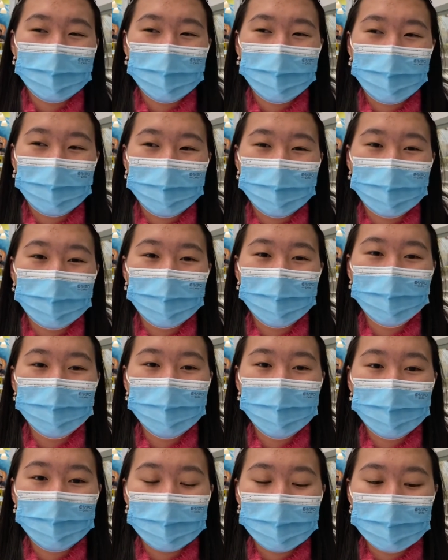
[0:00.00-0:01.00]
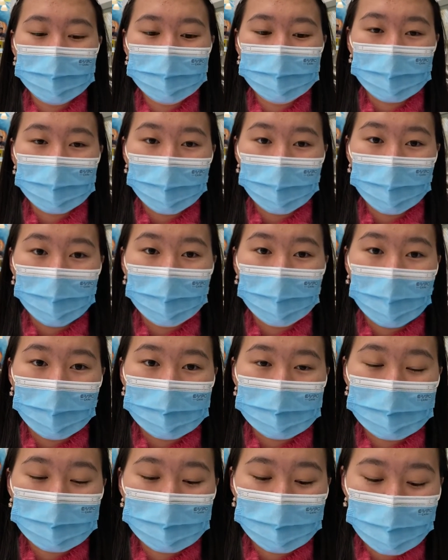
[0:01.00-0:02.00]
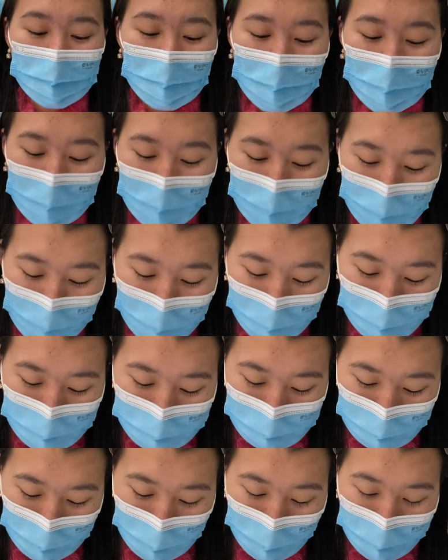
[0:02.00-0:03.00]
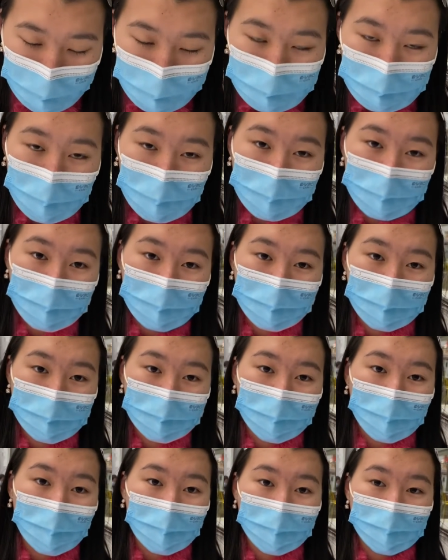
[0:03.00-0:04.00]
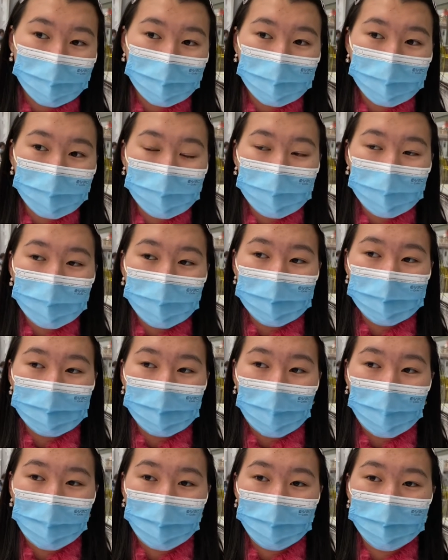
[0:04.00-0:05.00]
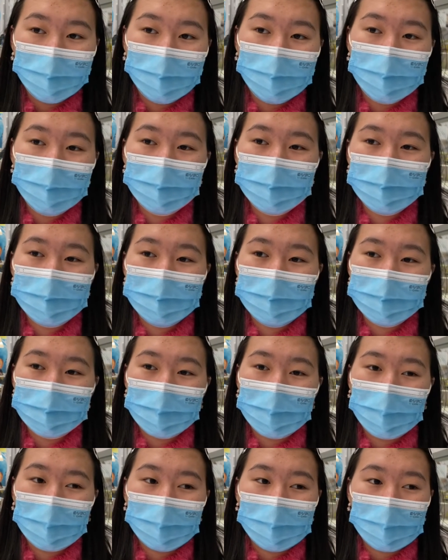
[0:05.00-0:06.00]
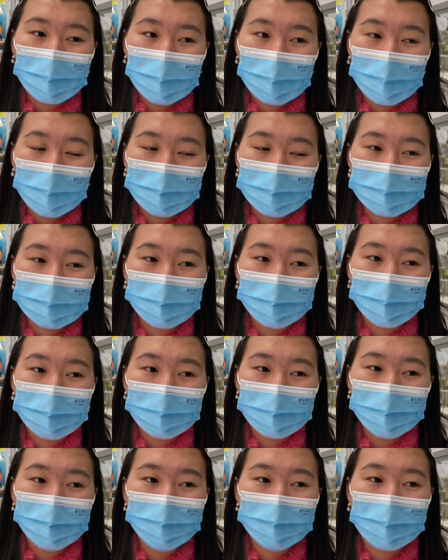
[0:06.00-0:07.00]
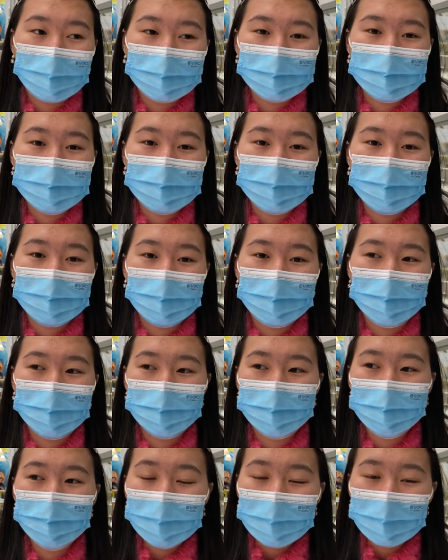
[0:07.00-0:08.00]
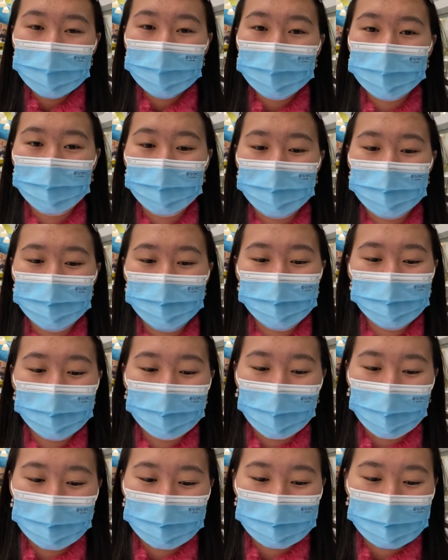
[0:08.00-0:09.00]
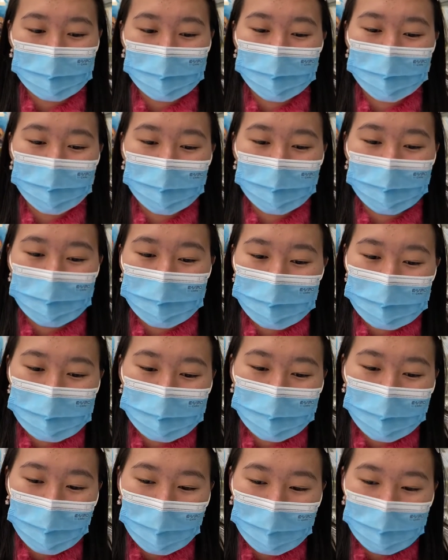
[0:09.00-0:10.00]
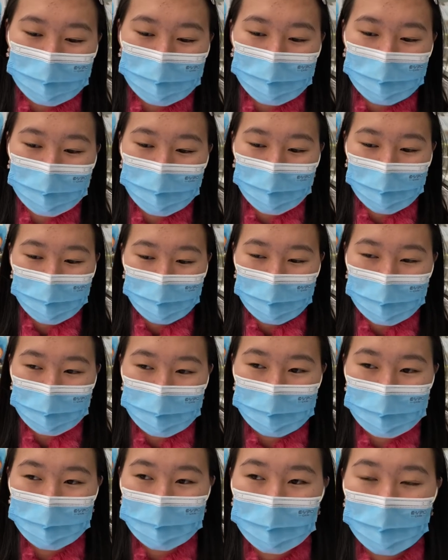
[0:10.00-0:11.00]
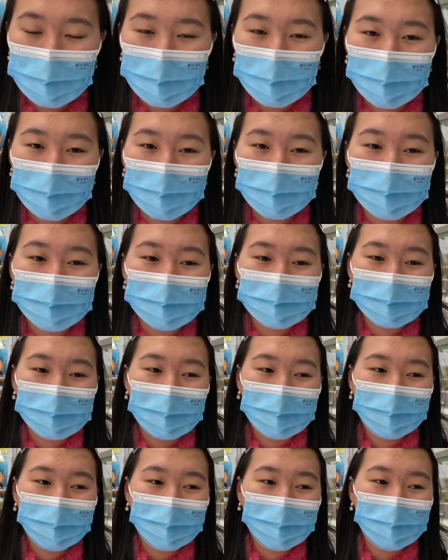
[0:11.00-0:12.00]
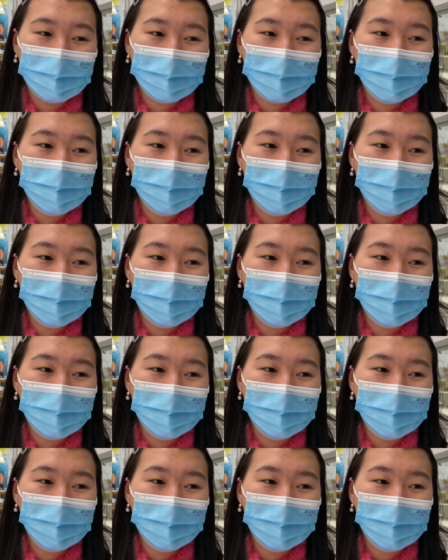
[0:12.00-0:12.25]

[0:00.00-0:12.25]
I'm currently grade 12 in high school, and today I'll be talking about how we can, as a world, as a team, reduce plastic, because plastic is something that occurs in everything.